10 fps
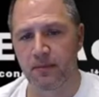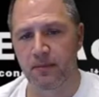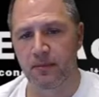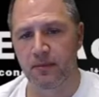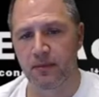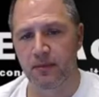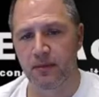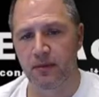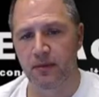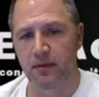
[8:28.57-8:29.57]

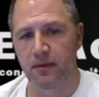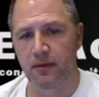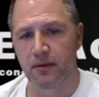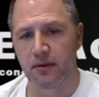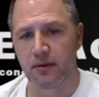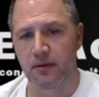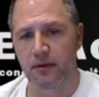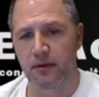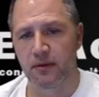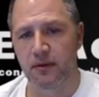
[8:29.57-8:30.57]

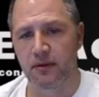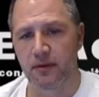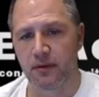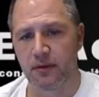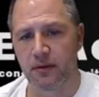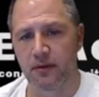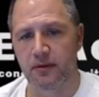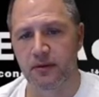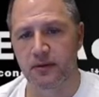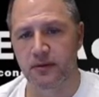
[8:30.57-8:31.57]

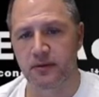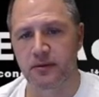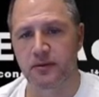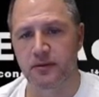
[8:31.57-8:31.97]
[no speech]